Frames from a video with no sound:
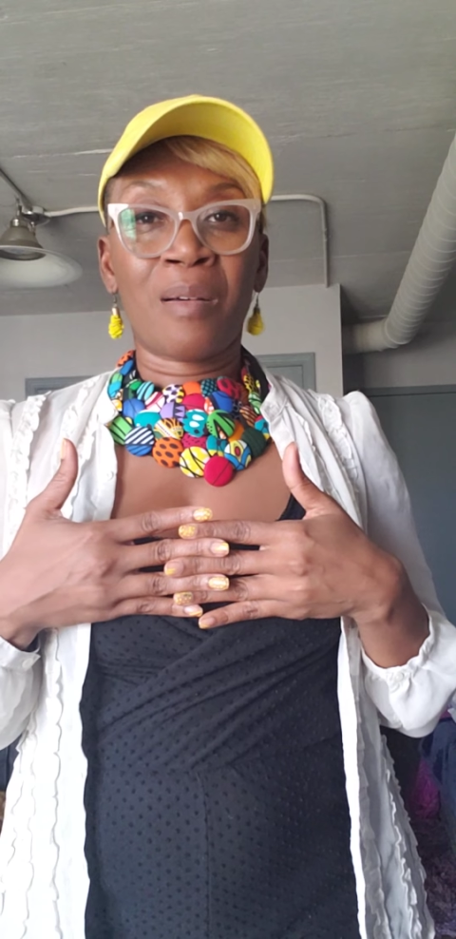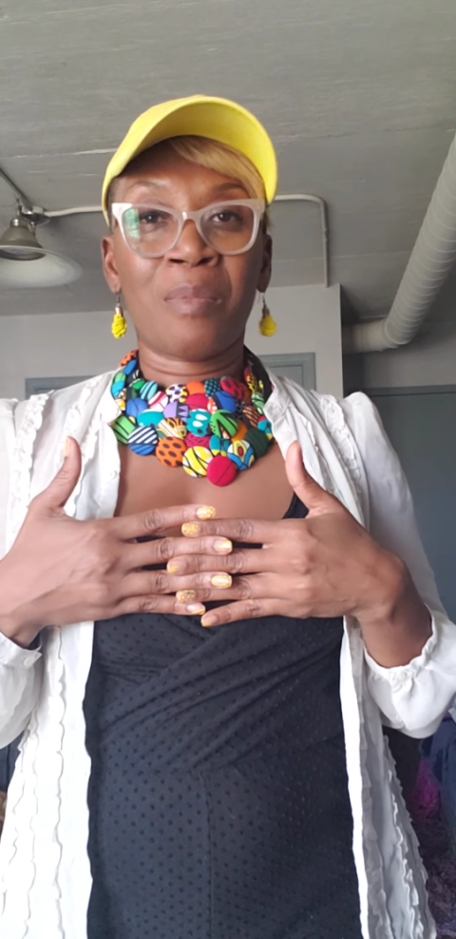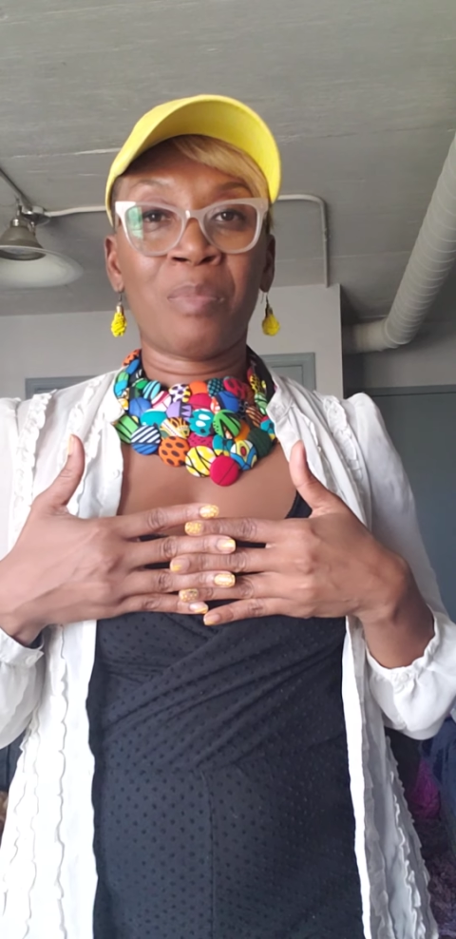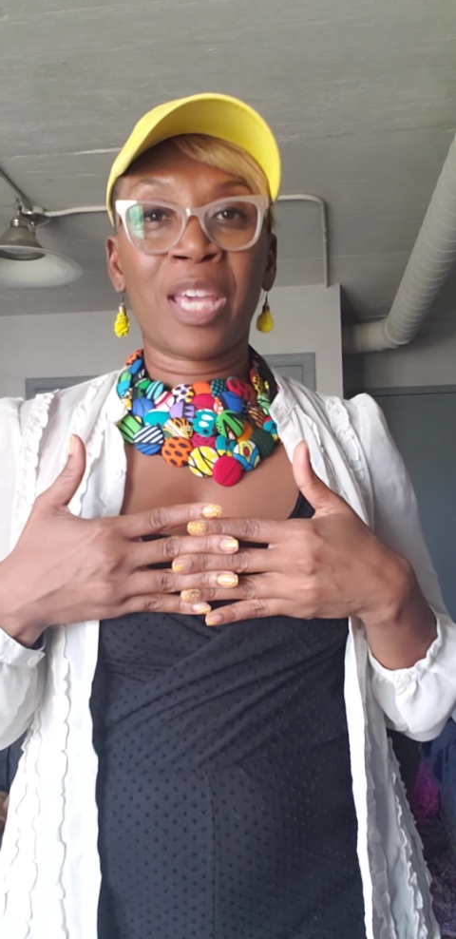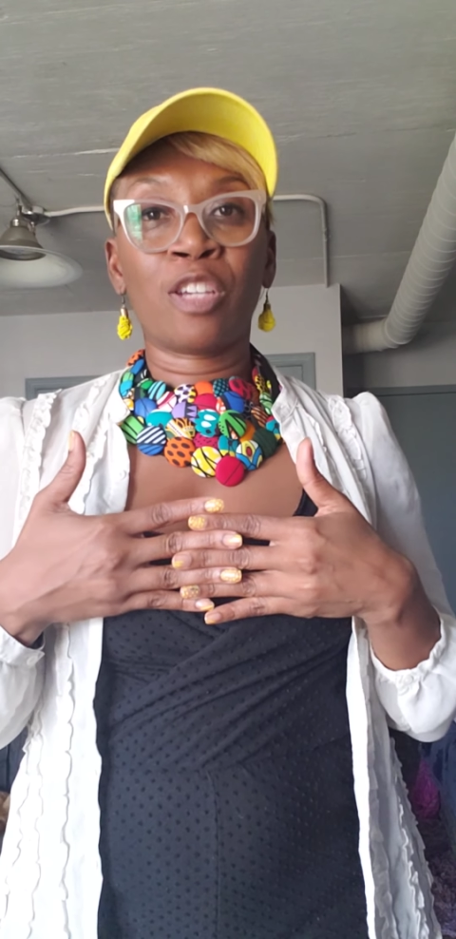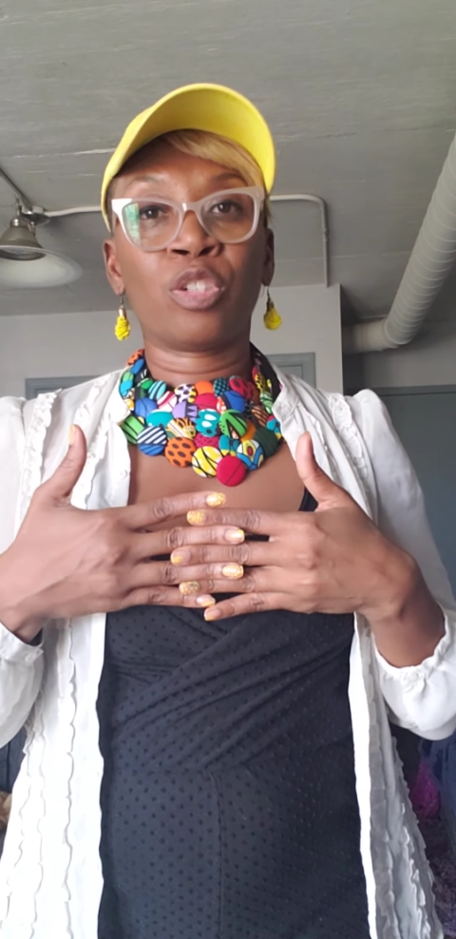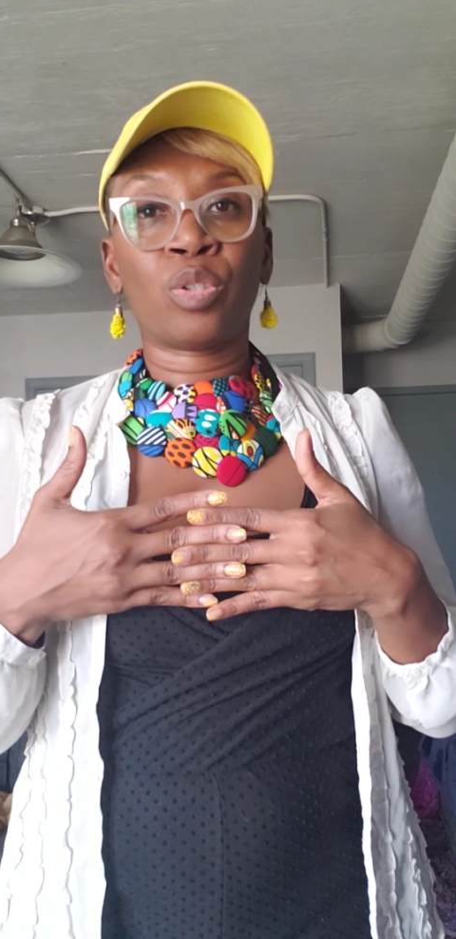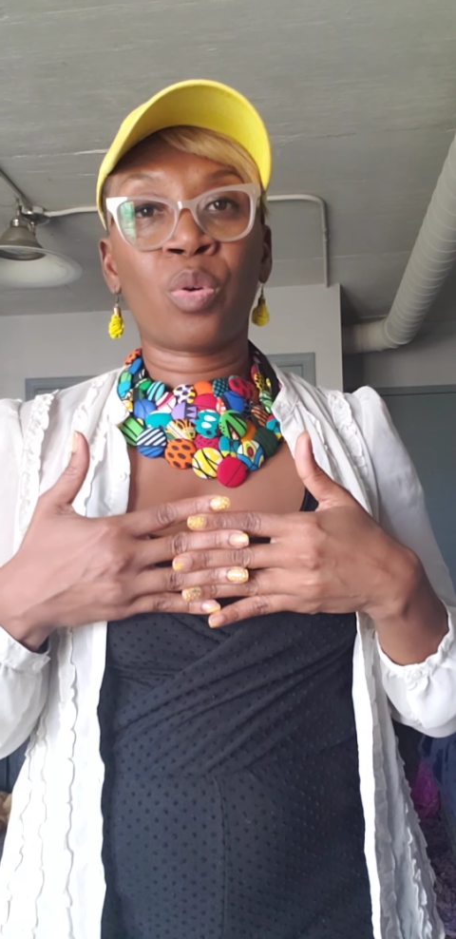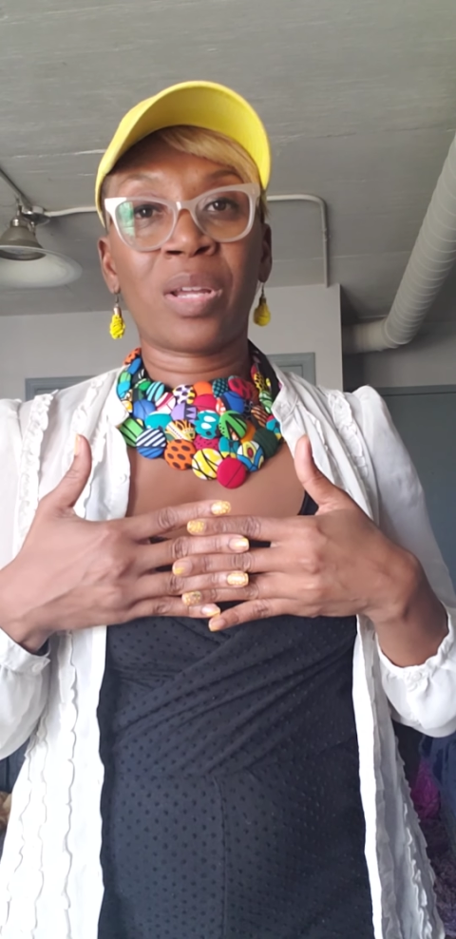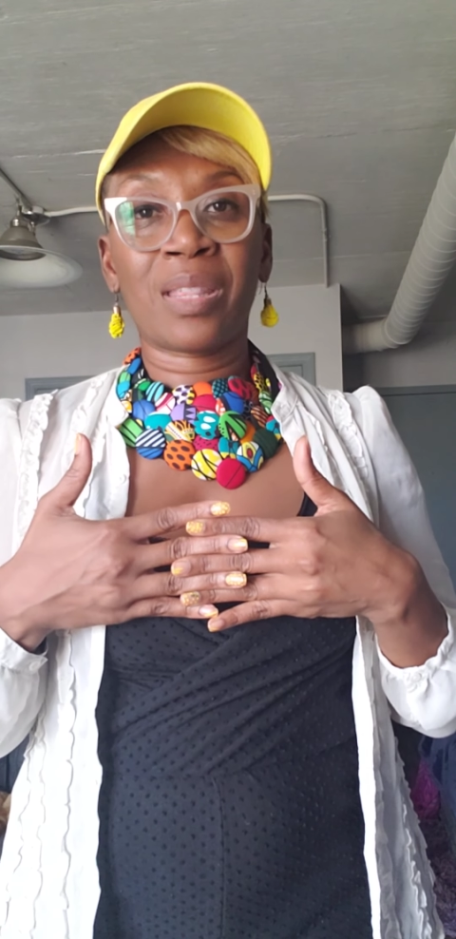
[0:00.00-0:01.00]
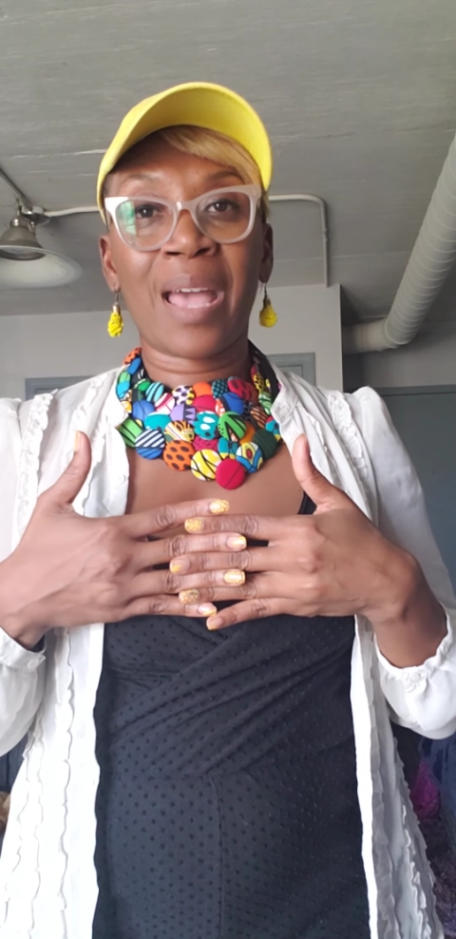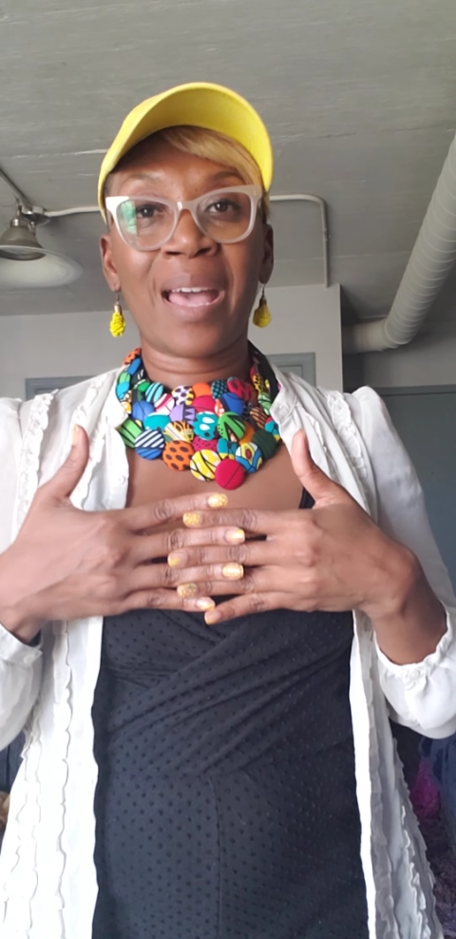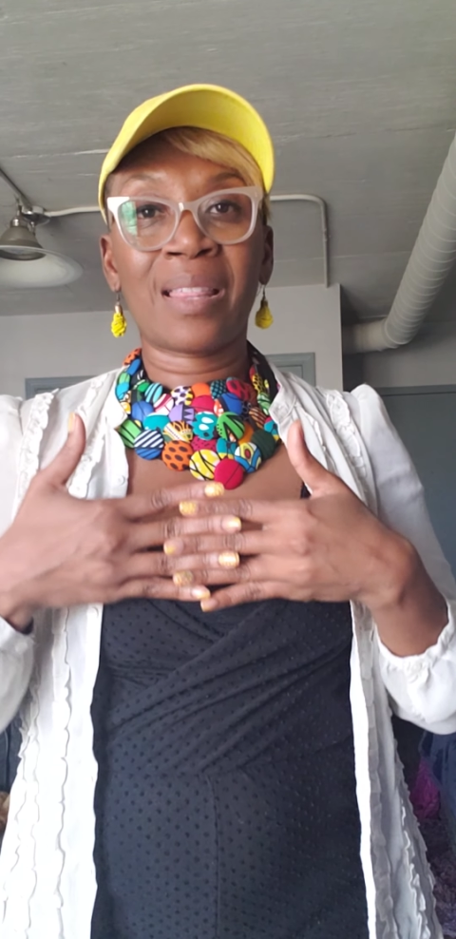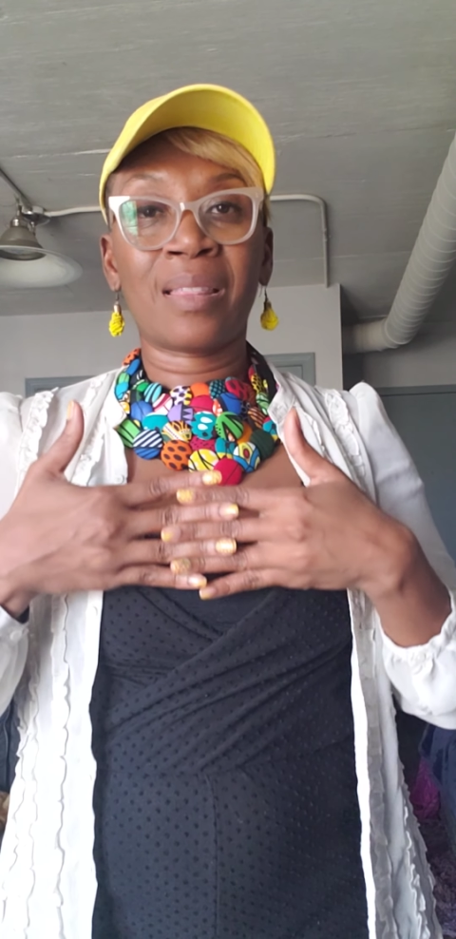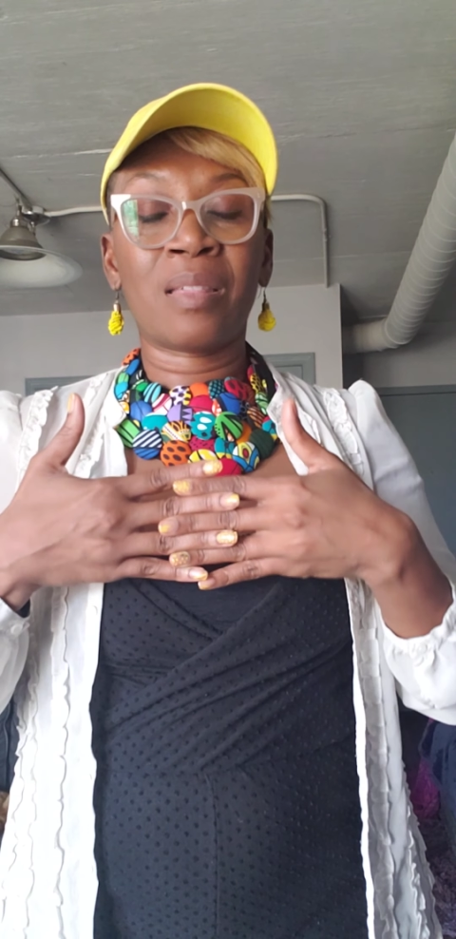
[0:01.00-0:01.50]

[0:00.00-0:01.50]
making sure that